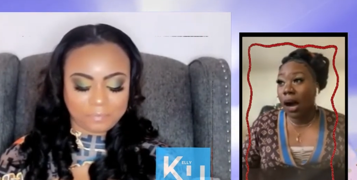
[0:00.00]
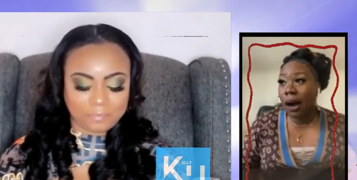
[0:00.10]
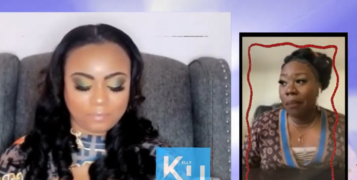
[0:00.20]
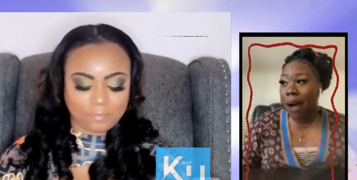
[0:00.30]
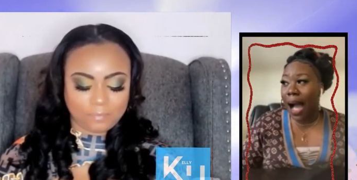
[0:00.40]

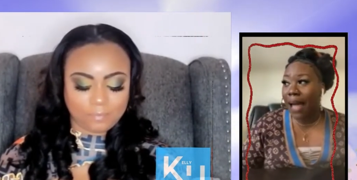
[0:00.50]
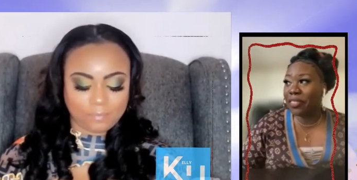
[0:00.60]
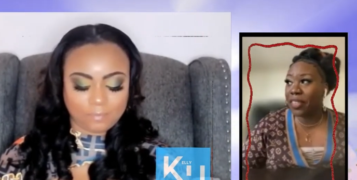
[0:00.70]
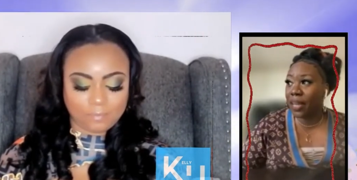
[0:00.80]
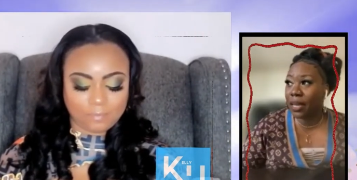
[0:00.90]
Speaker 1: Um, I
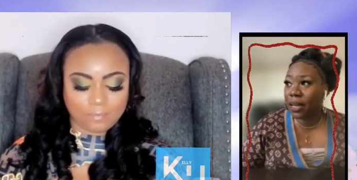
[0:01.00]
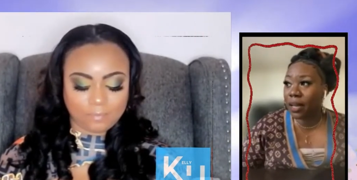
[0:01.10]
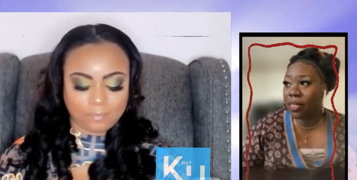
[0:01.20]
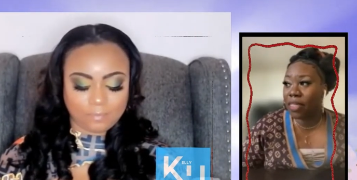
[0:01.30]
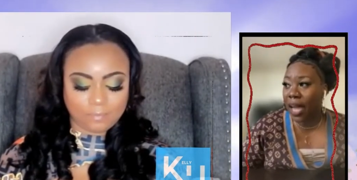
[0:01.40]
think
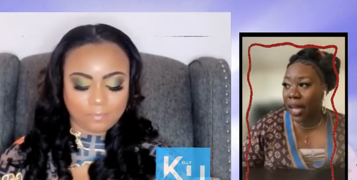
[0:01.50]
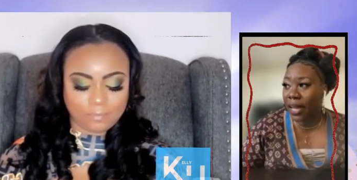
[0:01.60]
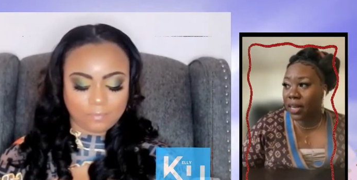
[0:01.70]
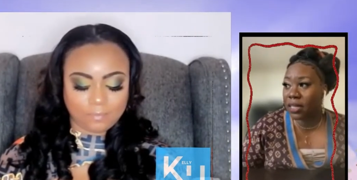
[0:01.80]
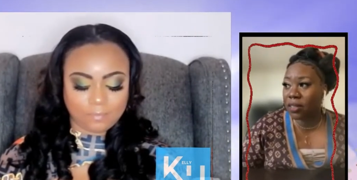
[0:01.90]
that
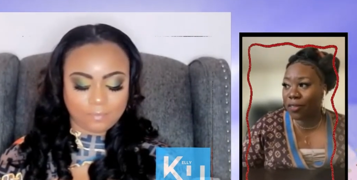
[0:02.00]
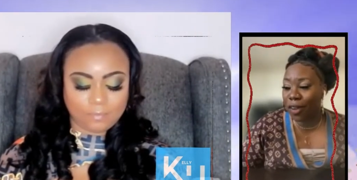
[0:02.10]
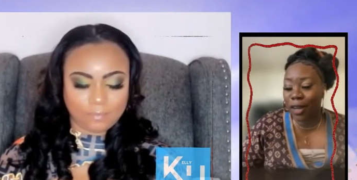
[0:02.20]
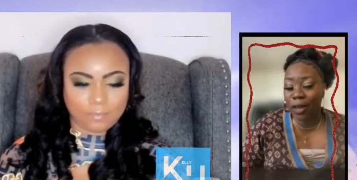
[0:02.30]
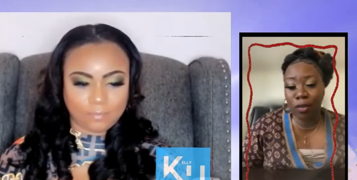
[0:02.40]
it is a
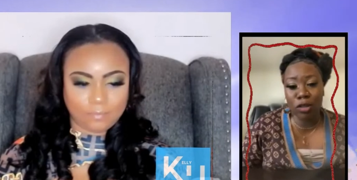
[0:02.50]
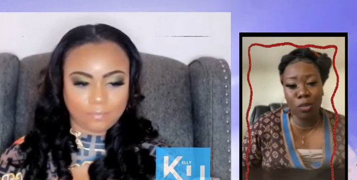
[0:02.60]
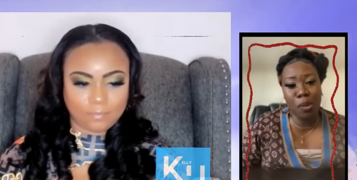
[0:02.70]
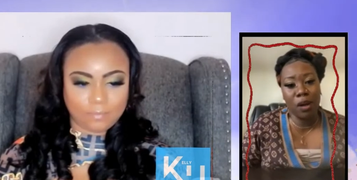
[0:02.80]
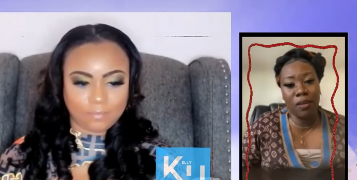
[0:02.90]
very
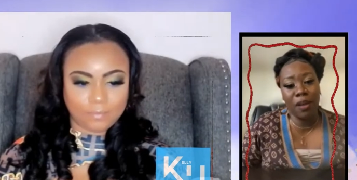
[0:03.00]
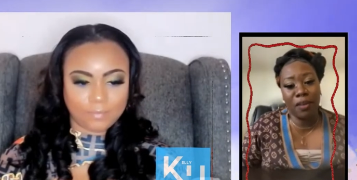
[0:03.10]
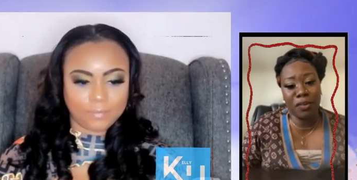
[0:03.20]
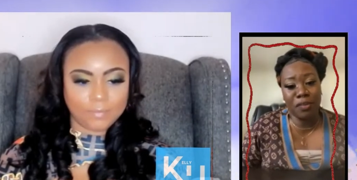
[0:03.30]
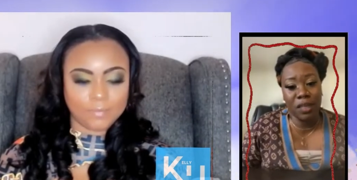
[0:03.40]
crucial part of
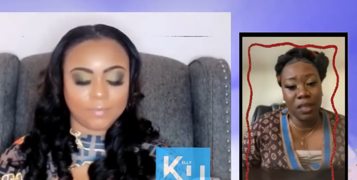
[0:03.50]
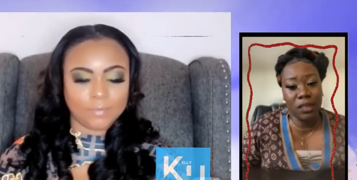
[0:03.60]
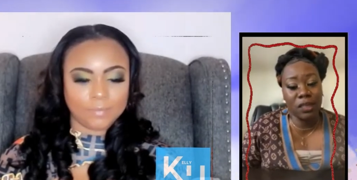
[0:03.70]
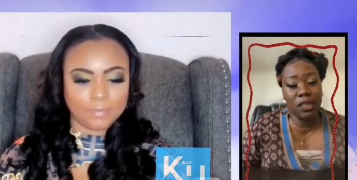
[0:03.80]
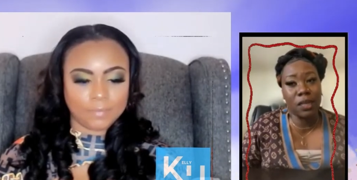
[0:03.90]
every
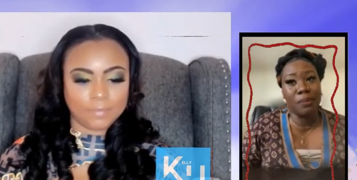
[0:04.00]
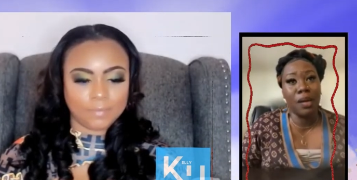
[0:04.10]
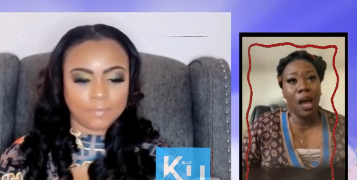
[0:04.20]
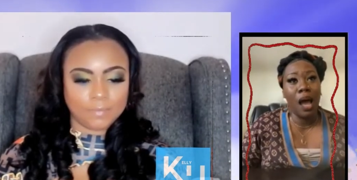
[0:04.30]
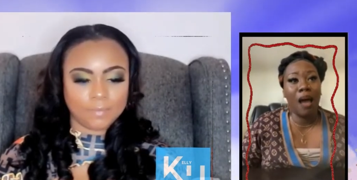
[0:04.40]
relationship.
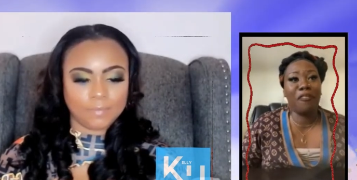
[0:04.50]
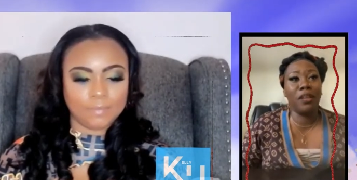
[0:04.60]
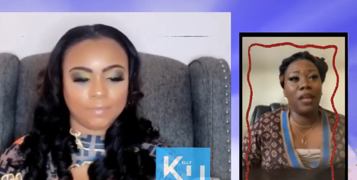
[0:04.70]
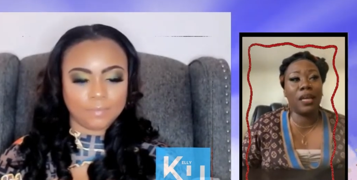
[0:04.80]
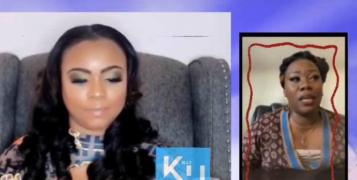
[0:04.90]
I
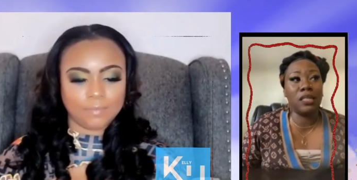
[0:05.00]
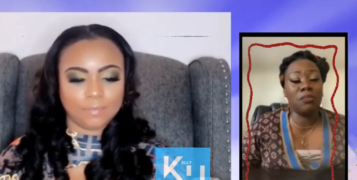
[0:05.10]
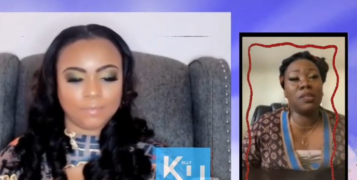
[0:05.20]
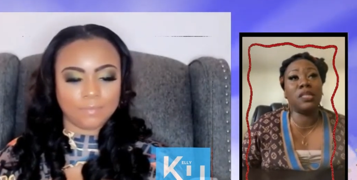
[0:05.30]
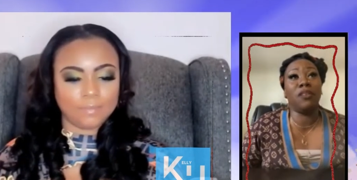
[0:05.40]
feel like
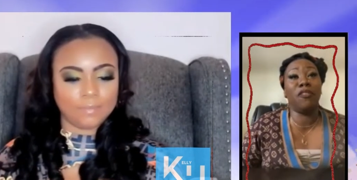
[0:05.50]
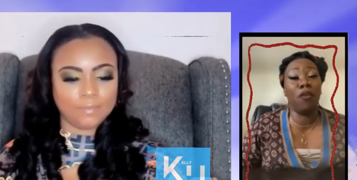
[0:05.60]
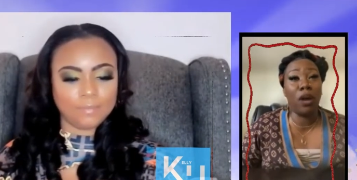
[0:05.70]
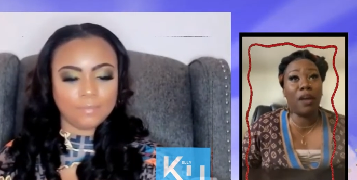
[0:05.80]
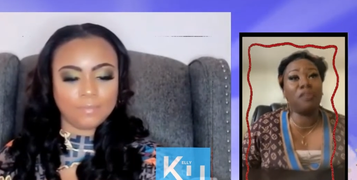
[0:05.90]
intimacy
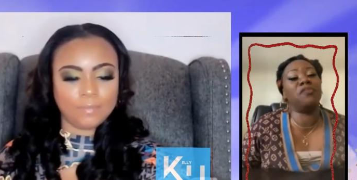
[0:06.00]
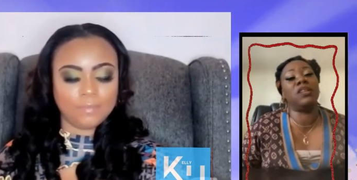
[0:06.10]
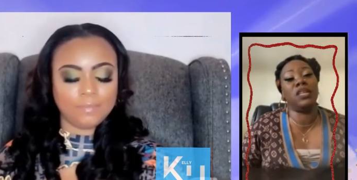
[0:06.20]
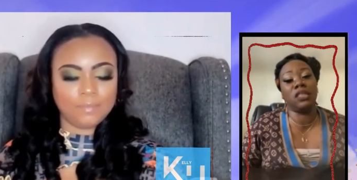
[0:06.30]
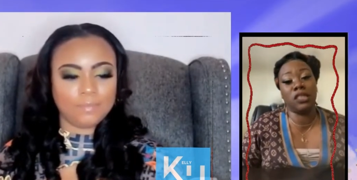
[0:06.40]
for every
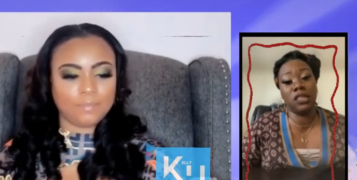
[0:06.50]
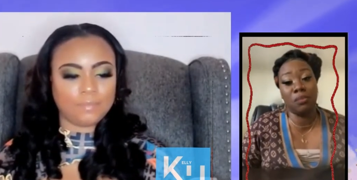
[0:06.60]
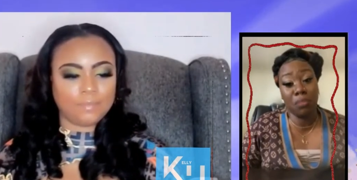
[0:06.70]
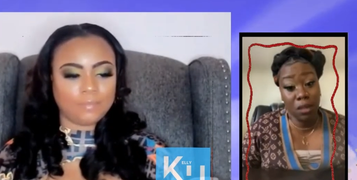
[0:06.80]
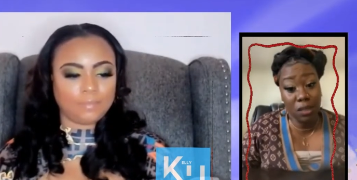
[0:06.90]

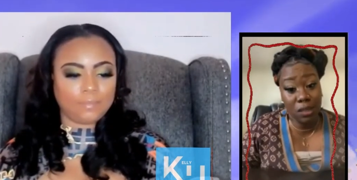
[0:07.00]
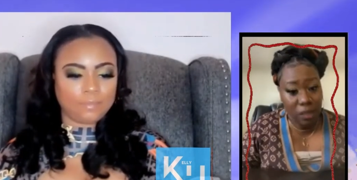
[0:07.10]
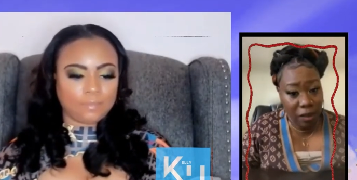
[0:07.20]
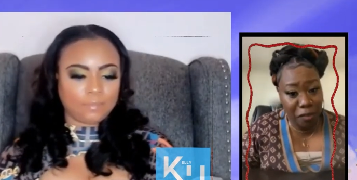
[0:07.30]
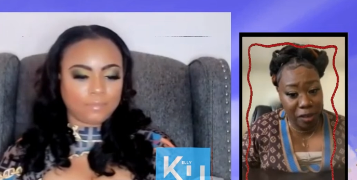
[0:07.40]
relationship looks
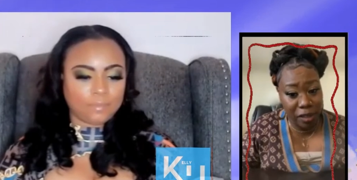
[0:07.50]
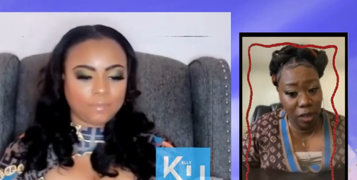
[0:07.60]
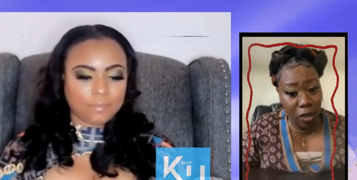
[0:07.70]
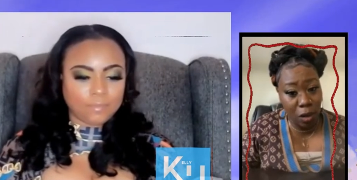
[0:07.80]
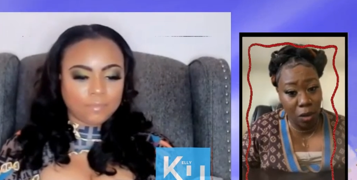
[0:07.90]
different,
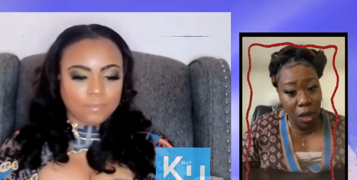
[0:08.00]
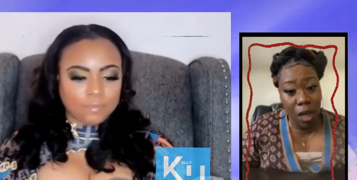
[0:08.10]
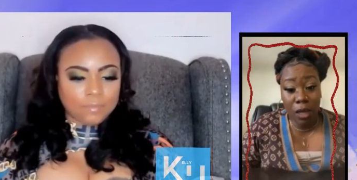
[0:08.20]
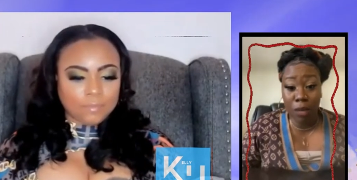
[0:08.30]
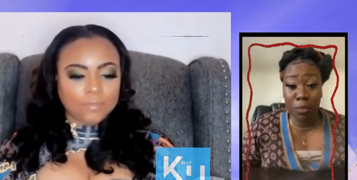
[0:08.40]
you know?
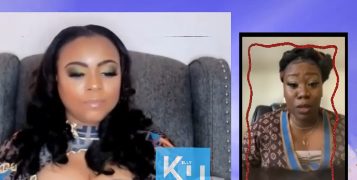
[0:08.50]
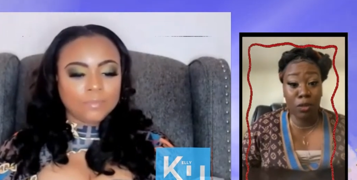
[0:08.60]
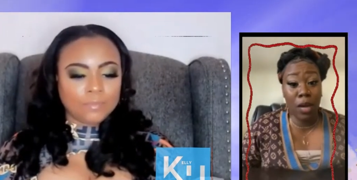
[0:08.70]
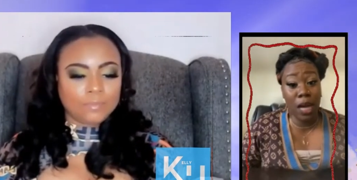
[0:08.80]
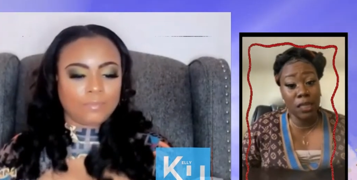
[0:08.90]
Could be
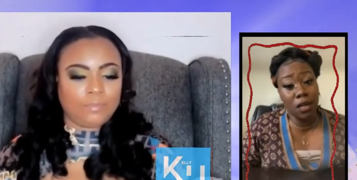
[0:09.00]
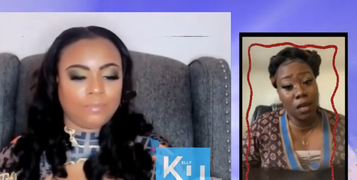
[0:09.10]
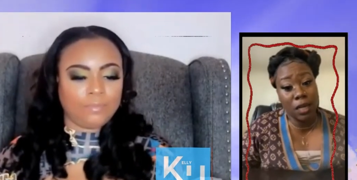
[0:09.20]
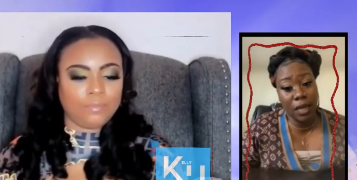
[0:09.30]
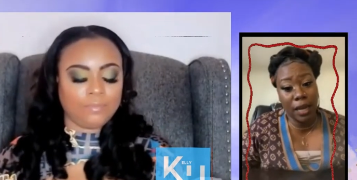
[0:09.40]
you guys
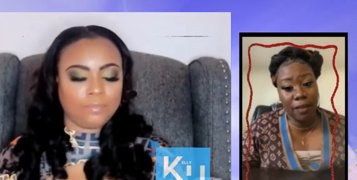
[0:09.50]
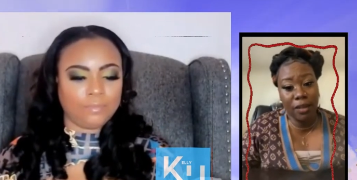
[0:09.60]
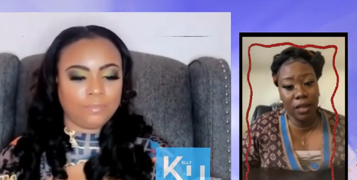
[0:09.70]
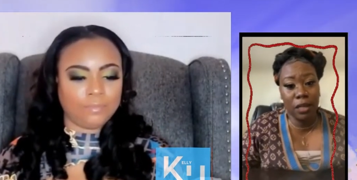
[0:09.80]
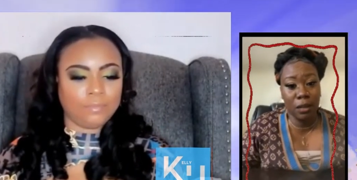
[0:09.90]
cooking
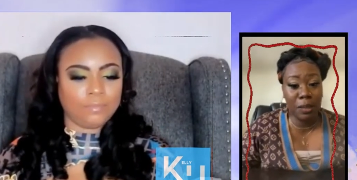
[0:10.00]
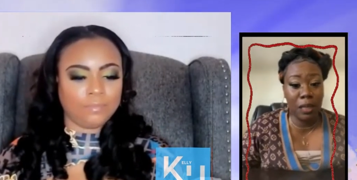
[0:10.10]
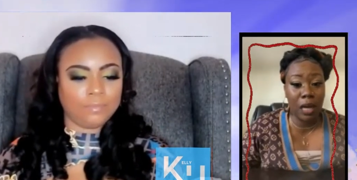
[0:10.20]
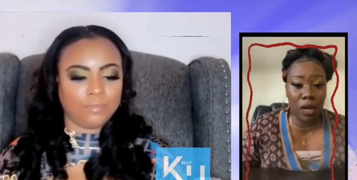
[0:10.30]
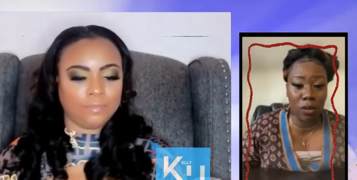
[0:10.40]
together, could
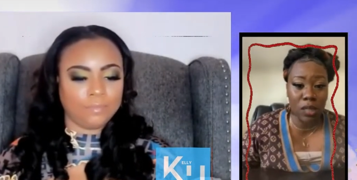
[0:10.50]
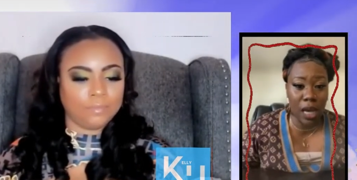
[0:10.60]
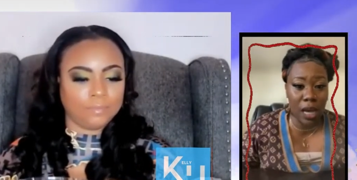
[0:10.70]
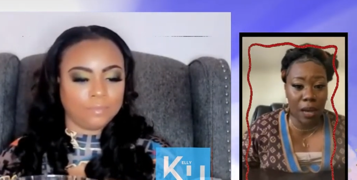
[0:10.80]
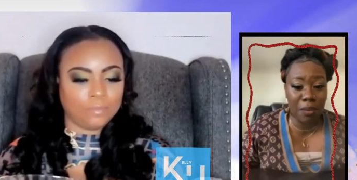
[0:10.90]
be cuddle
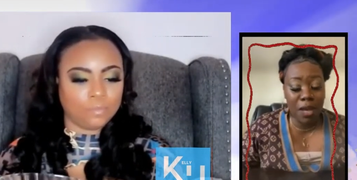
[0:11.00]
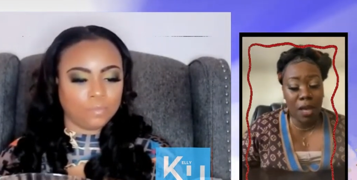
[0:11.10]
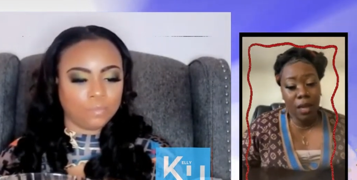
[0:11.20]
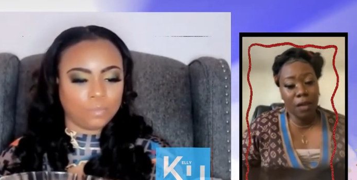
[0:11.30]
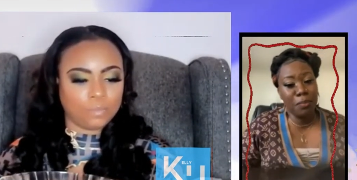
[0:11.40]
time,
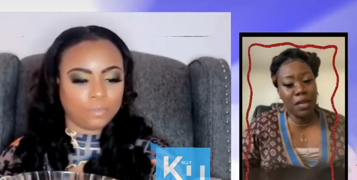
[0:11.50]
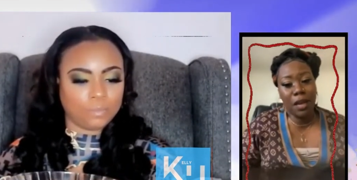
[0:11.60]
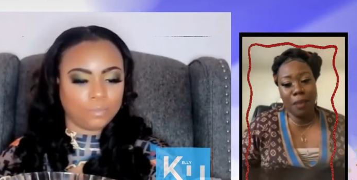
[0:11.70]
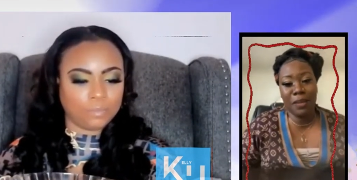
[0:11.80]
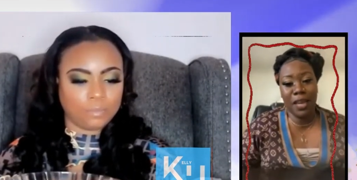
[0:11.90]
could be
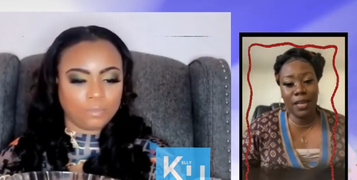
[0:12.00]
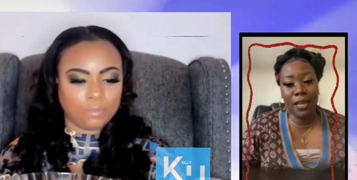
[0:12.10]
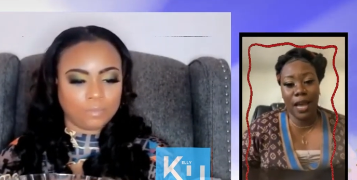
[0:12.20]
cupcake